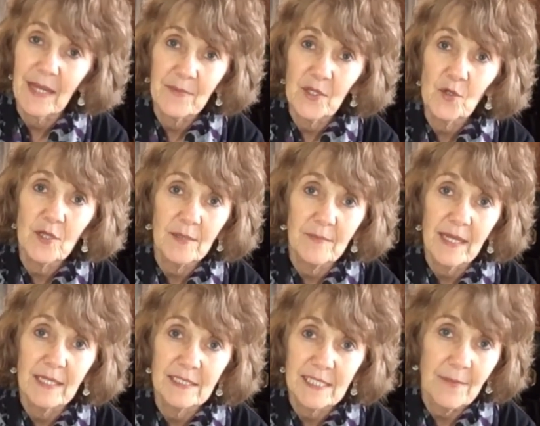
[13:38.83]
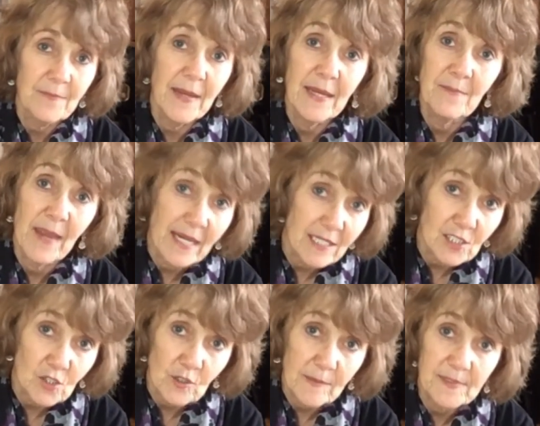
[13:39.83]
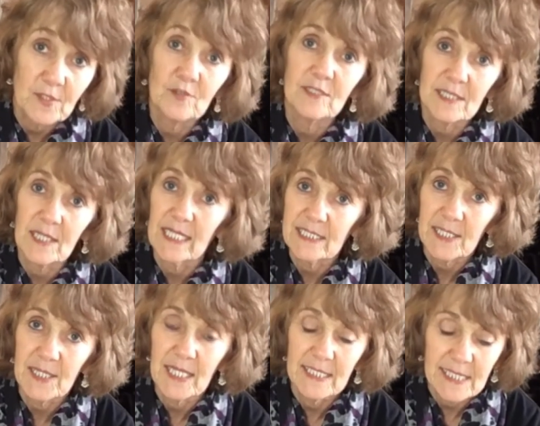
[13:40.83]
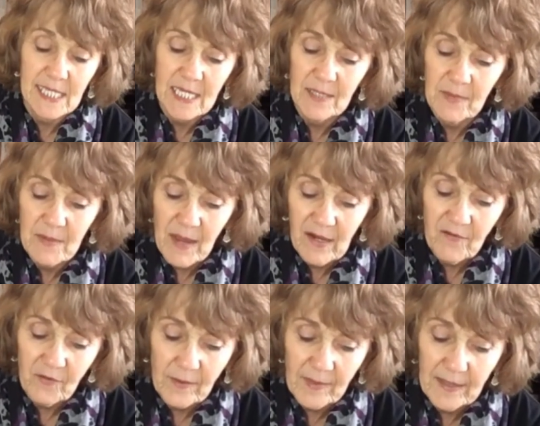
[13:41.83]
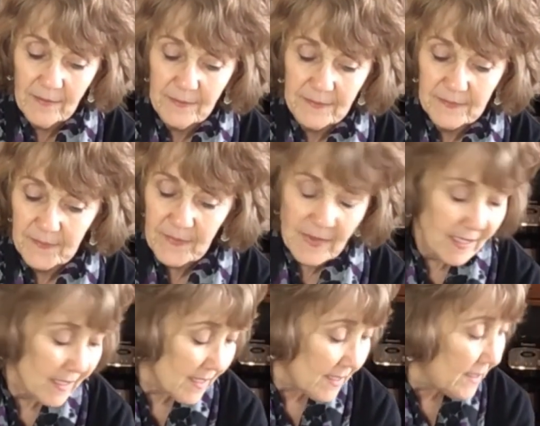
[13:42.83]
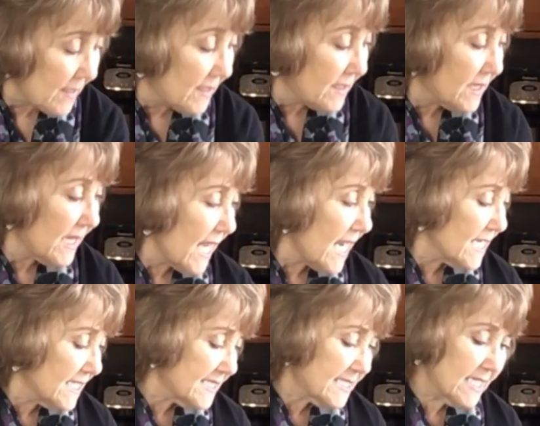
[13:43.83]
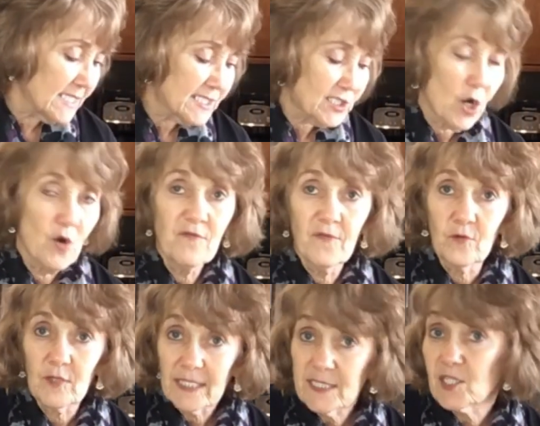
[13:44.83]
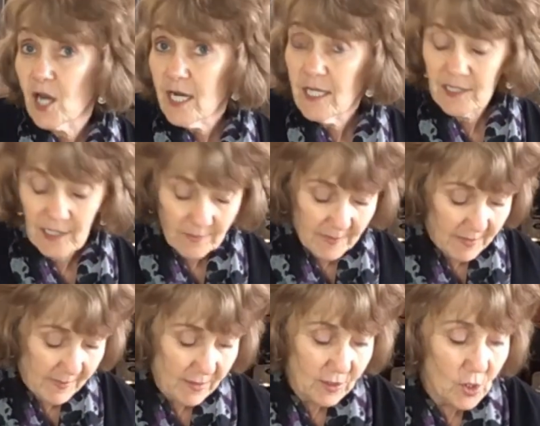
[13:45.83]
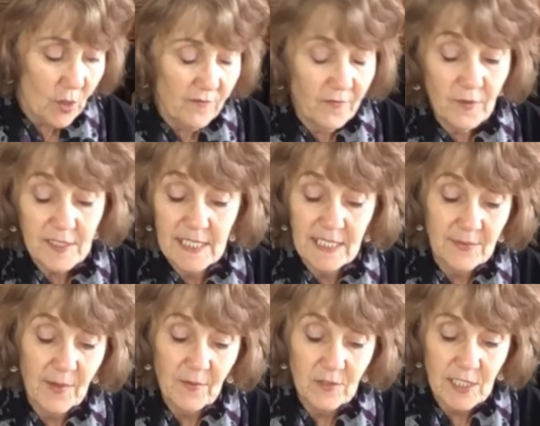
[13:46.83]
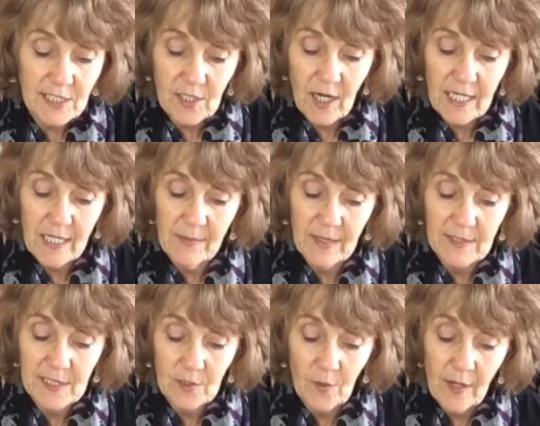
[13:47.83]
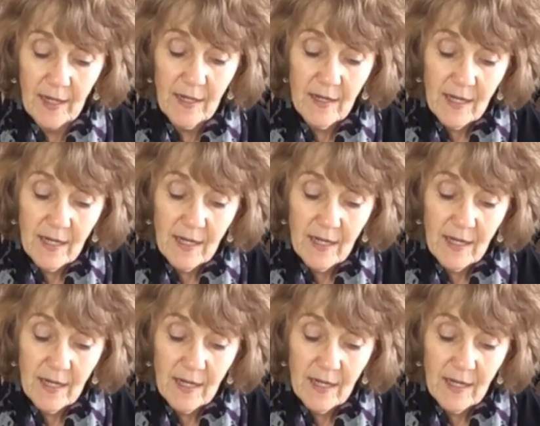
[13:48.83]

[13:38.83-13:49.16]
I mean, you can make tempeh bacon strips. There's lots of things that can be made from it. Last is tofu. Let's talk a little bit about tofu since we were just talking about soy.